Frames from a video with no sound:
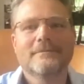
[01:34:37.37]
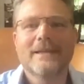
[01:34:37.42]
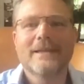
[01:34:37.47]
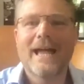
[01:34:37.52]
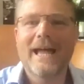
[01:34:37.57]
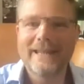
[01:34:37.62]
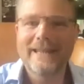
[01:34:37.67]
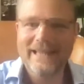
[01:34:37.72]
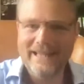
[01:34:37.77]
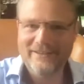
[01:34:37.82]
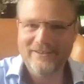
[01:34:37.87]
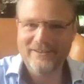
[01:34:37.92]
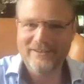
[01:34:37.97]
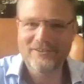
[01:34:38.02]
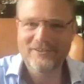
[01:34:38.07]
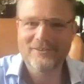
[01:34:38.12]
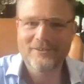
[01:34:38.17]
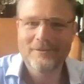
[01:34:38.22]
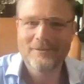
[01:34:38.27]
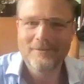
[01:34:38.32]
And
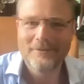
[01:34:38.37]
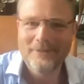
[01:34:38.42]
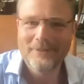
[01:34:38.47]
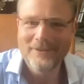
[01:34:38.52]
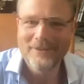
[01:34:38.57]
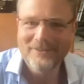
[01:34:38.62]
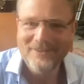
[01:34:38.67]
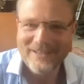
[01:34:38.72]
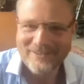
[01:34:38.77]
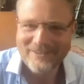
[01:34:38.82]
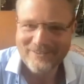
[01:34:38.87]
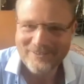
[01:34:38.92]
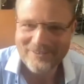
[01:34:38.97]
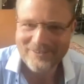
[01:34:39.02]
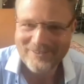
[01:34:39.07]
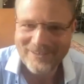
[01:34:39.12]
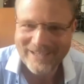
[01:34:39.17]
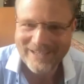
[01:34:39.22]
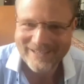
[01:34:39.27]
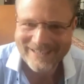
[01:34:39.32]
that's the six
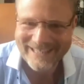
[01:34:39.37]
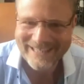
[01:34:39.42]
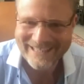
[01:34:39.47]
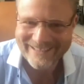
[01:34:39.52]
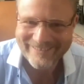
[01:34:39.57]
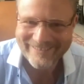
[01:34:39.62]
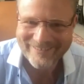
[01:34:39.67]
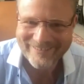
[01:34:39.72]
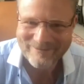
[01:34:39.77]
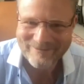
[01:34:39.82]
techniques.